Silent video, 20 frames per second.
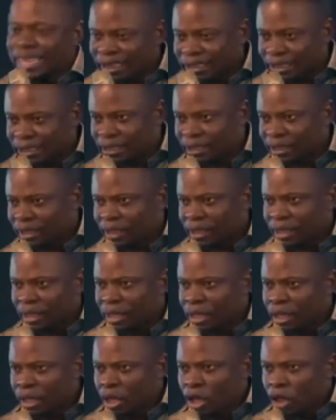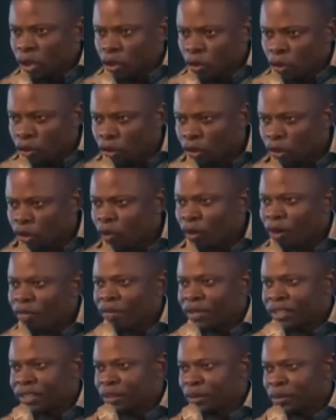this to those who are
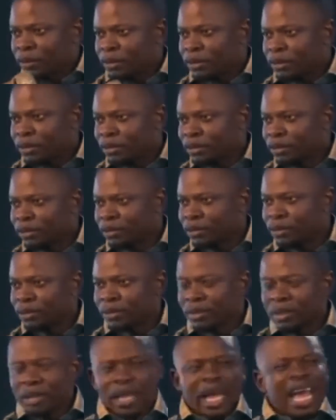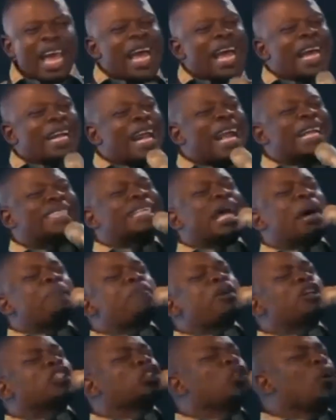vessels. Raise up your